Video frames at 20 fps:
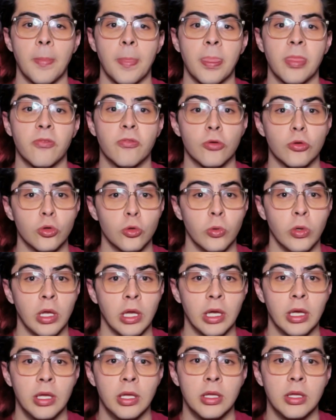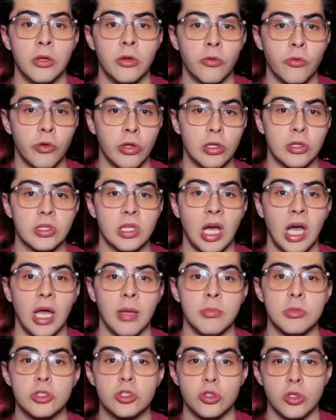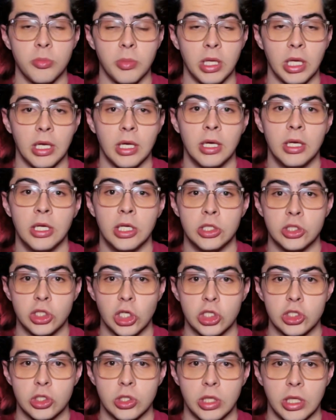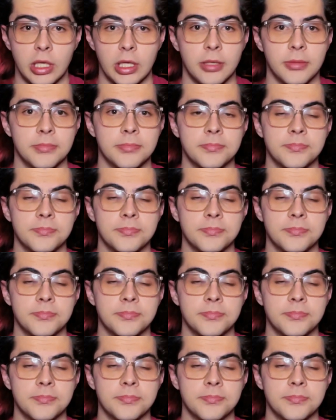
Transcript: for doing real-time streaming ingestion data.